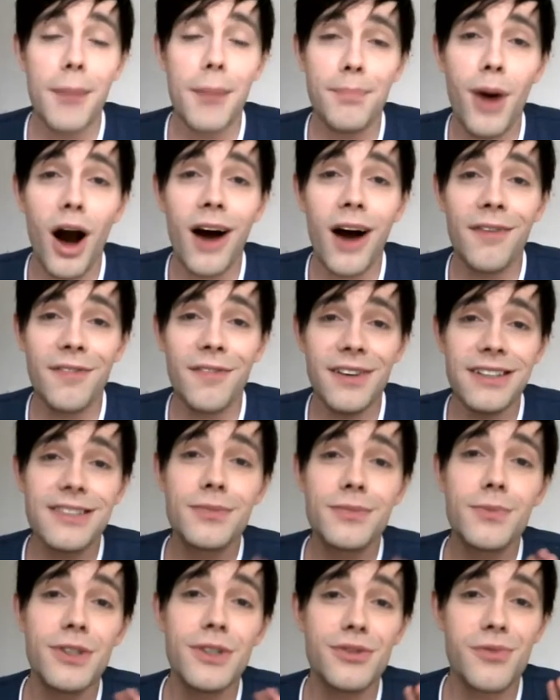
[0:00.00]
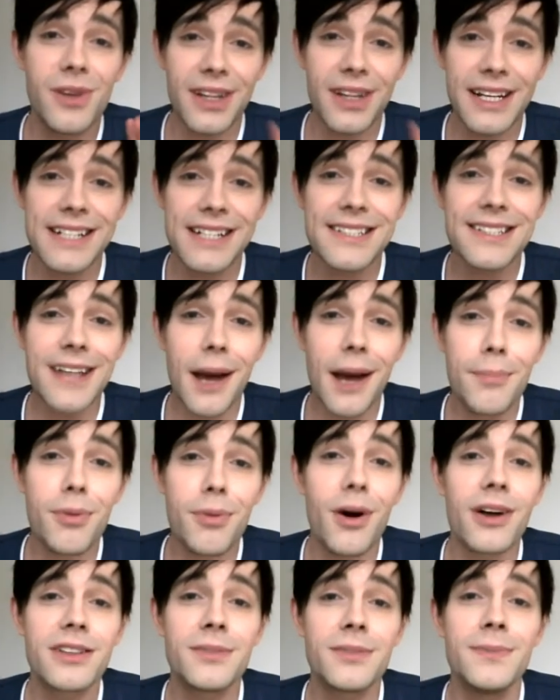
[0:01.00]
Apophis would release
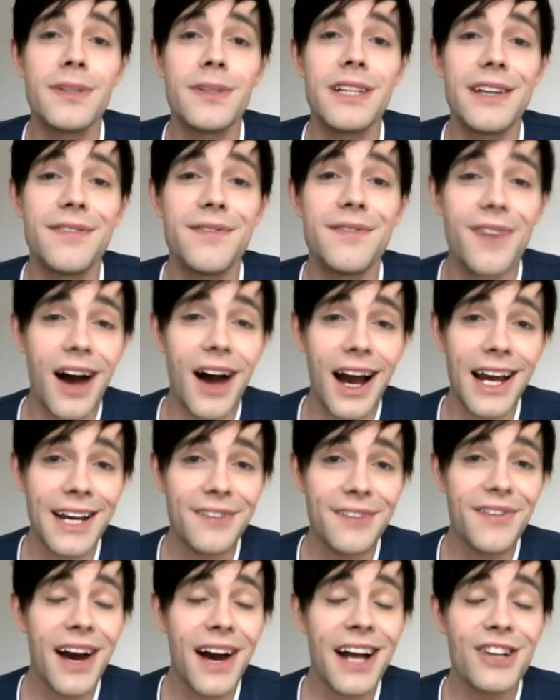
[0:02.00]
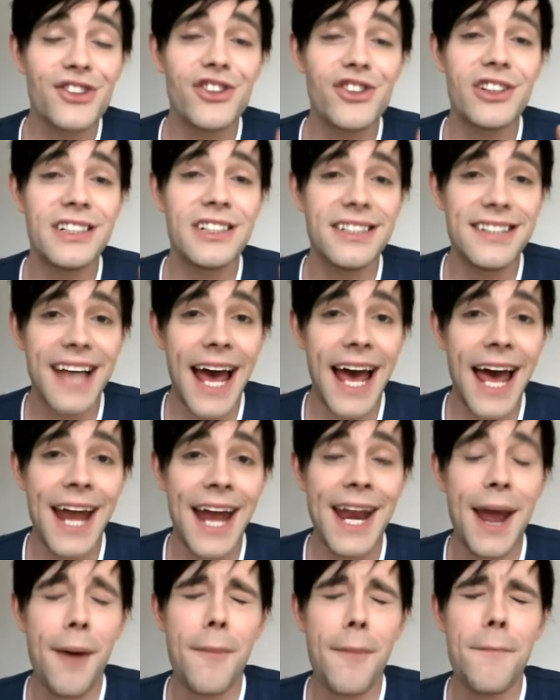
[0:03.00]
approximately
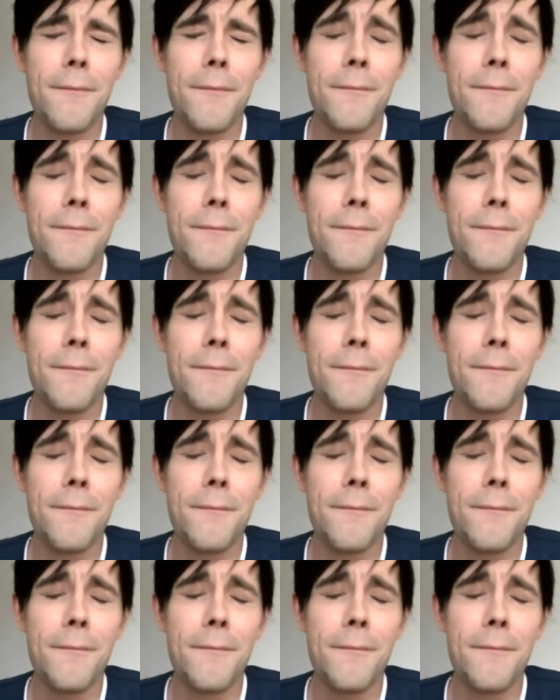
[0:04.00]
510